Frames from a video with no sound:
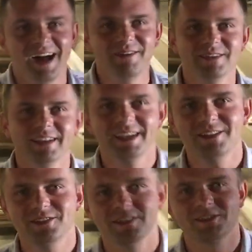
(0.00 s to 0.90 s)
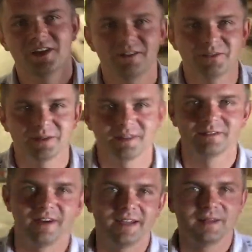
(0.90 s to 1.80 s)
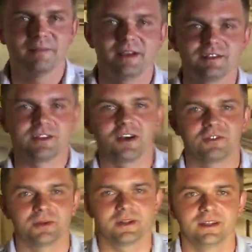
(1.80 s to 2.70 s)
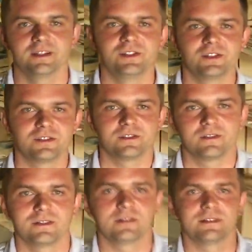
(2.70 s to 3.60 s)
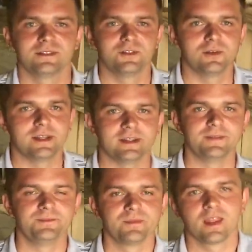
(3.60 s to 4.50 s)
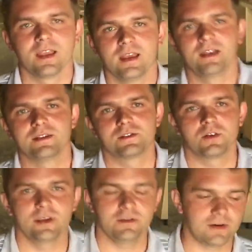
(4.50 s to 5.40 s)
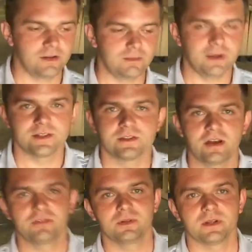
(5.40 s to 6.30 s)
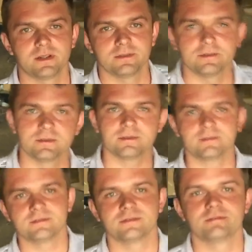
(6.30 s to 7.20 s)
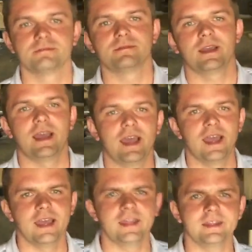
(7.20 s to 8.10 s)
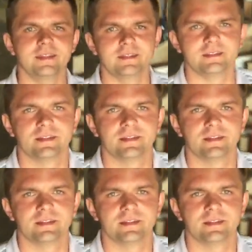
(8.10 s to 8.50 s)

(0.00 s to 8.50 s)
I'm gonna get you the software, find the best software, and just do it. So he found the best software, and